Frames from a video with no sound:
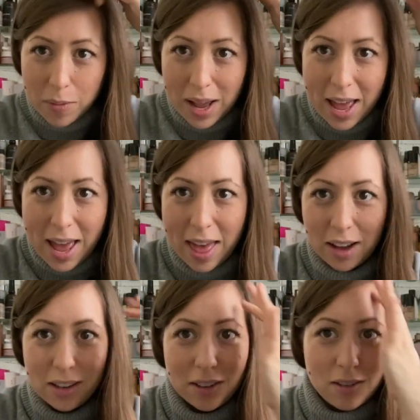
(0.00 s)
my hair
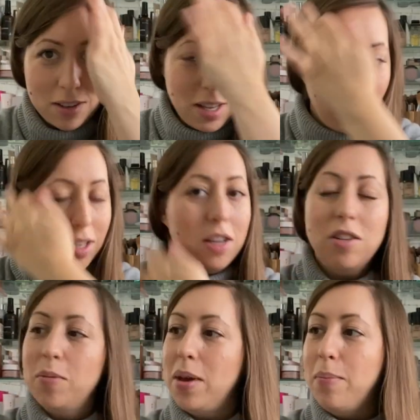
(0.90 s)
because it's not as thick as it
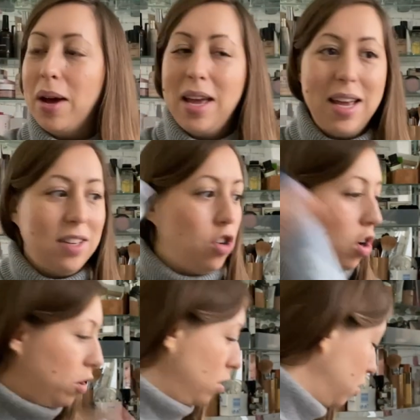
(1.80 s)
used to be, but it is gone.